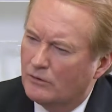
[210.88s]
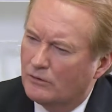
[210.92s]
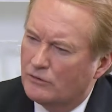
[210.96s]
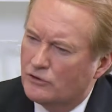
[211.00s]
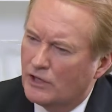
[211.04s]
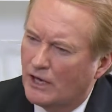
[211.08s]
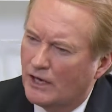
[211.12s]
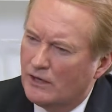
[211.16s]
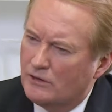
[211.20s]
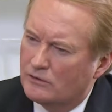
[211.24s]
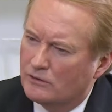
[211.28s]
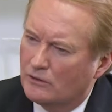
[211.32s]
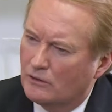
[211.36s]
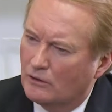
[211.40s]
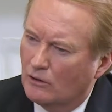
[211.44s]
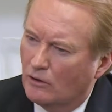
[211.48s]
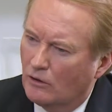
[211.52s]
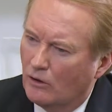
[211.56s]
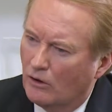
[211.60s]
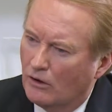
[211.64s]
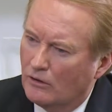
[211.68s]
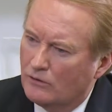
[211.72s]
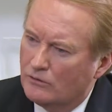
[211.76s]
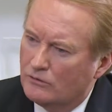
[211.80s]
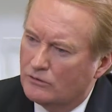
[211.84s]
change the
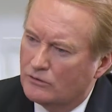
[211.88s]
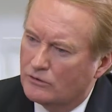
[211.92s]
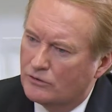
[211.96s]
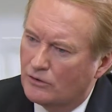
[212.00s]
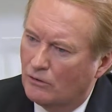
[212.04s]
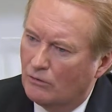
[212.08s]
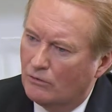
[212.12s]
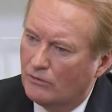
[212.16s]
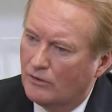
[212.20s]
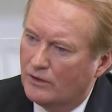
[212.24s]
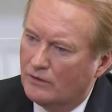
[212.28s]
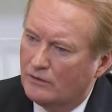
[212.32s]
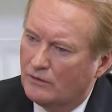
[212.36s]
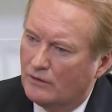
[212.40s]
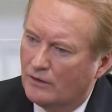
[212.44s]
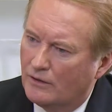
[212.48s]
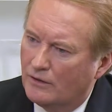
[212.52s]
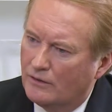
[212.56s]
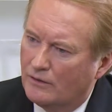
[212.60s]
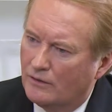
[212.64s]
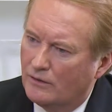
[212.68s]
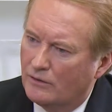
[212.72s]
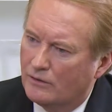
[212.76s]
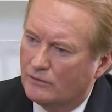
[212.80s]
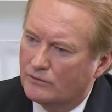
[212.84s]
laws so
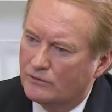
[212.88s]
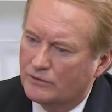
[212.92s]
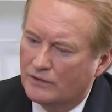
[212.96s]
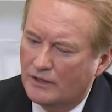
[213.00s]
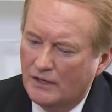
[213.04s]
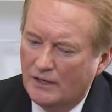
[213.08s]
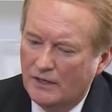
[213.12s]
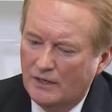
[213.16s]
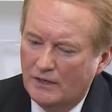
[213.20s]
that